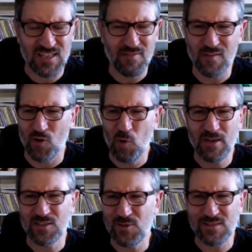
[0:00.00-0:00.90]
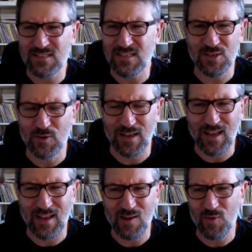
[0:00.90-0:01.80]
Even if Homie 2 says he's
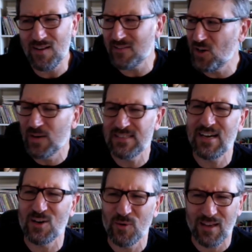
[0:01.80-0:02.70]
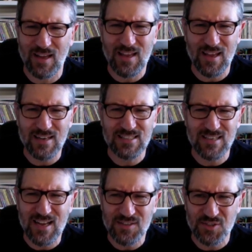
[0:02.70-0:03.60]
okay, we all know he's not okay. He can't
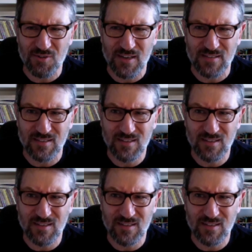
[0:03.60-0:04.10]
stand straight.